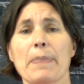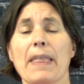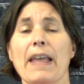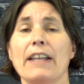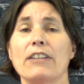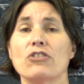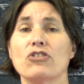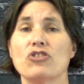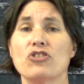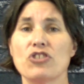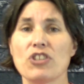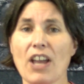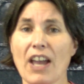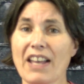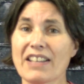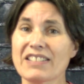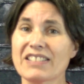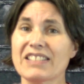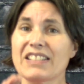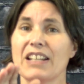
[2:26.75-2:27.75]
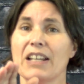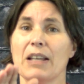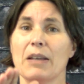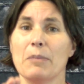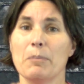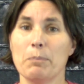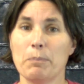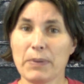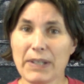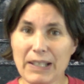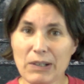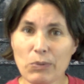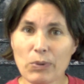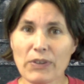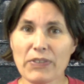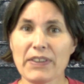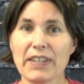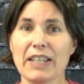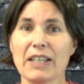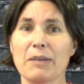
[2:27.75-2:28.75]
and just be
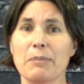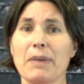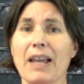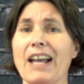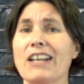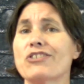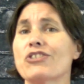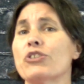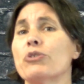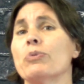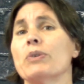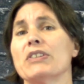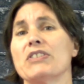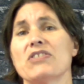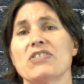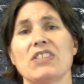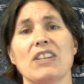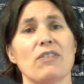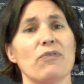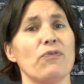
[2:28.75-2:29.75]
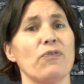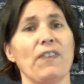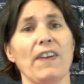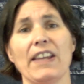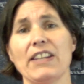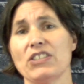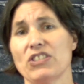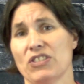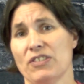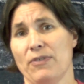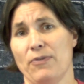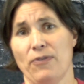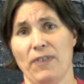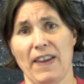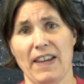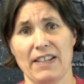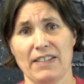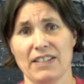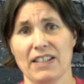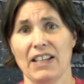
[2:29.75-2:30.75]
with him as you would sit face to
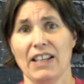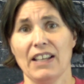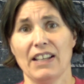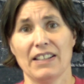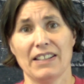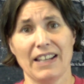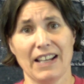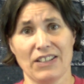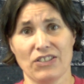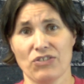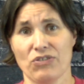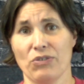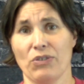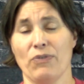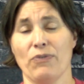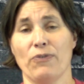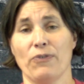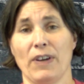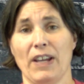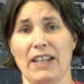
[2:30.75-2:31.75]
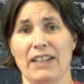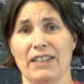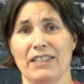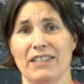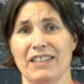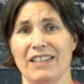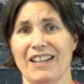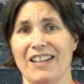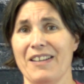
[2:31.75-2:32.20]
face next to a friend.